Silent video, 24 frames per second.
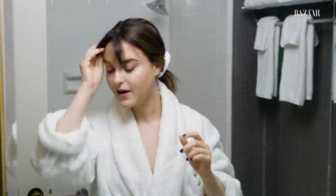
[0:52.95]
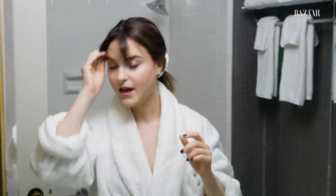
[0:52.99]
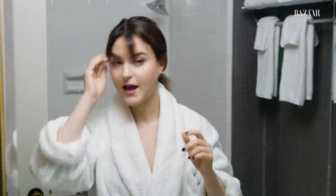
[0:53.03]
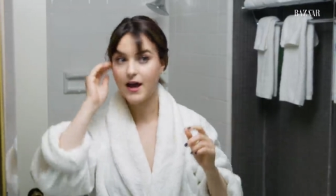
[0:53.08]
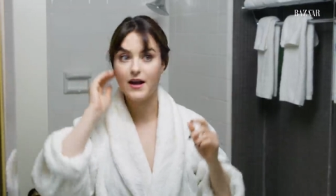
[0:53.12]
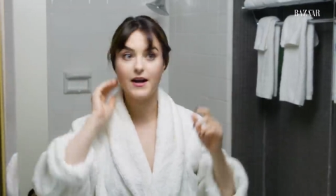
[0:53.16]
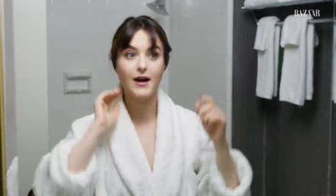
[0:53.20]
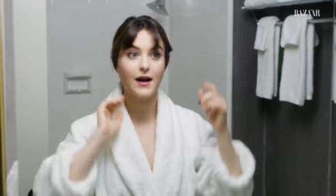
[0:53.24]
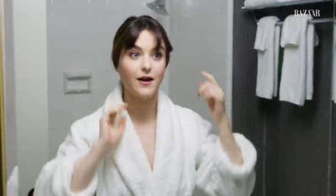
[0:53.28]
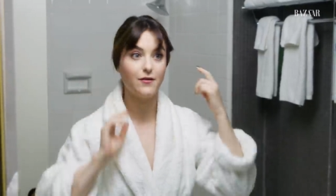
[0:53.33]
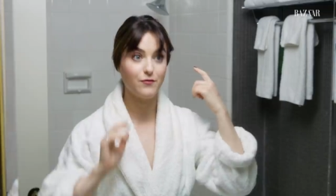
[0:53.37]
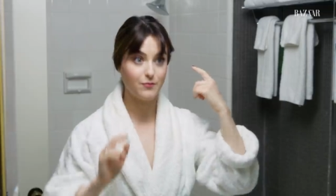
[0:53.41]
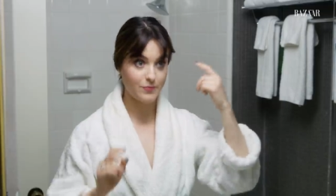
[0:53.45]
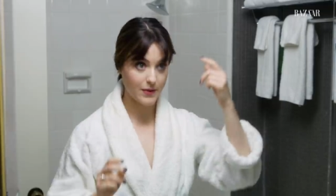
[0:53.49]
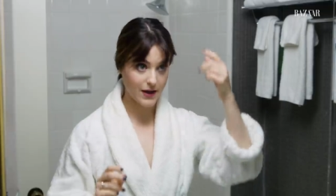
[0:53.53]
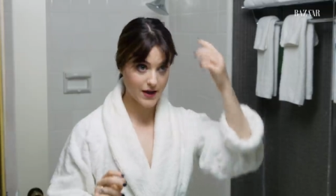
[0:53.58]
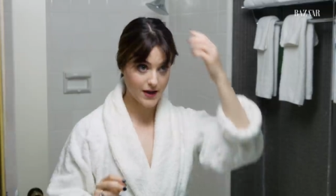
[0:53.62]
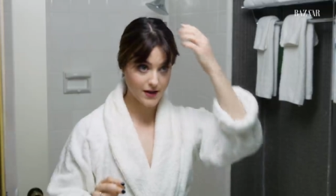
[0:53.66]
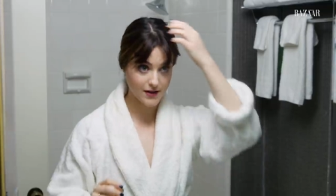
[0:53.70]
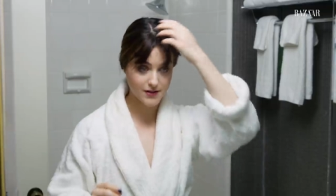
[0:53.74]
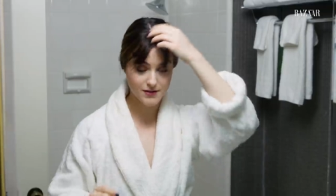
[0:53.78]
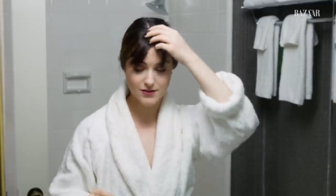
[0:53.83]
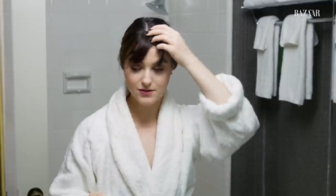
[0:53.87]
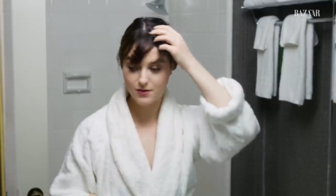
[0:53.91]
and I have
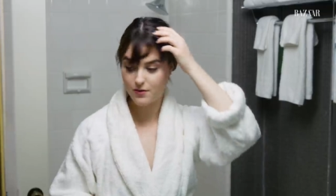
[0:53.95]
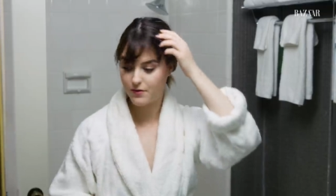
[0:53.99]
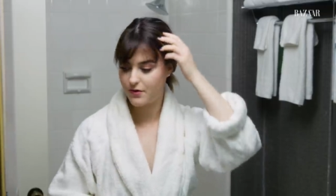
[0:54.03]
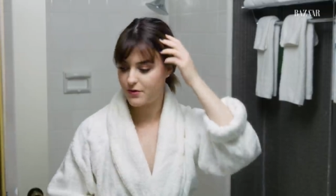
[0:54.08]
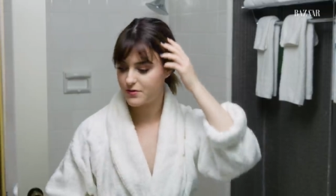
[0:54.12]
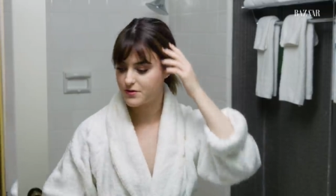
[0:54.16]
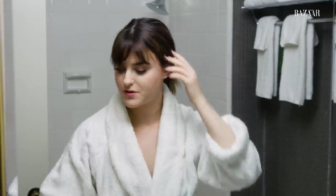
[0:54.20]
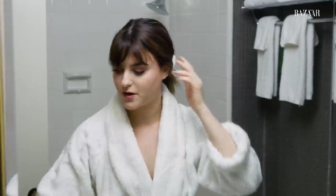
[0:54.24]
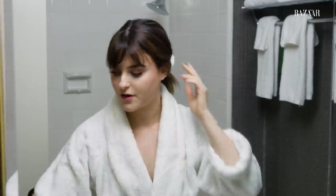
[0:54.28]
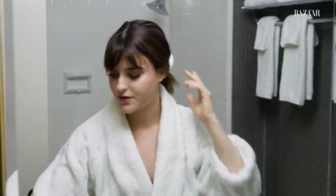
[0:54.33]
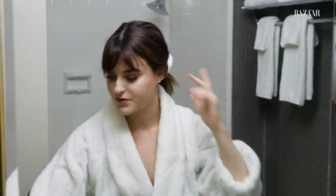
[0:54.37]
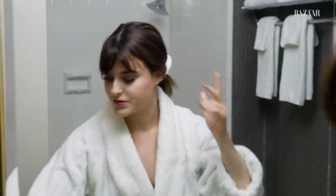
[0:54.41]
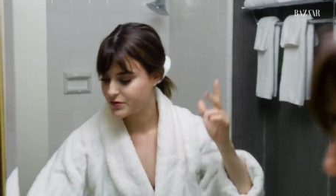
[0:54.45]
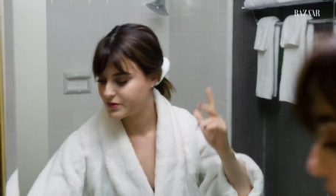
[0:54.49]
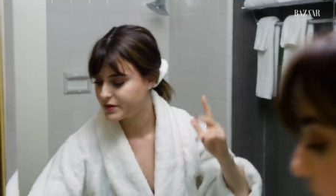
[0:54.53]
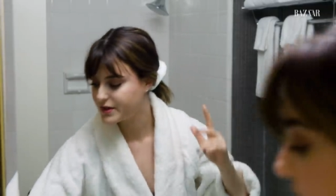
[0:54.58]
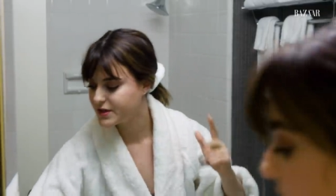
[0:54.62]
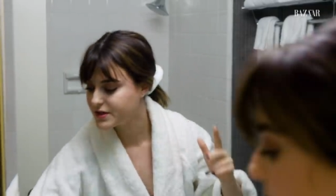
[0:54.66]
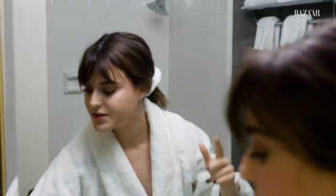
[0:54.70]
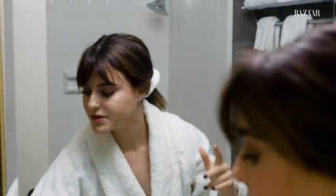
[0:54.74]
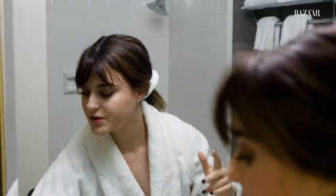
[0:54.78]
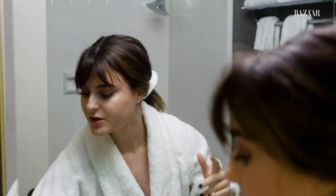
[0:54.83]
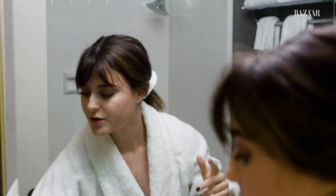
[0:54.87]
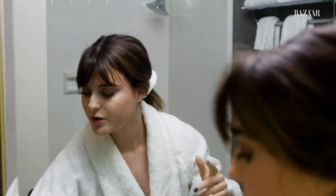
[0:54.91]
bangs, so those also
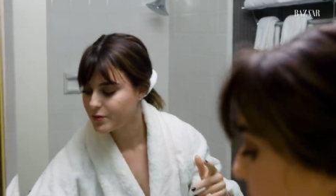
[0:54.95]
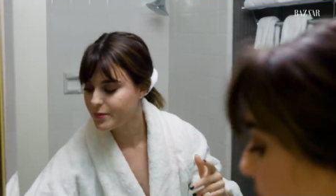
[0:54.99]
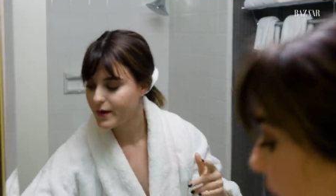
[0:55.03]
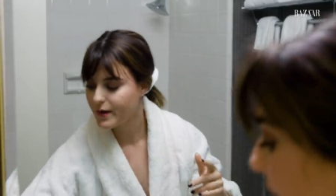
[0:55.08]
need to go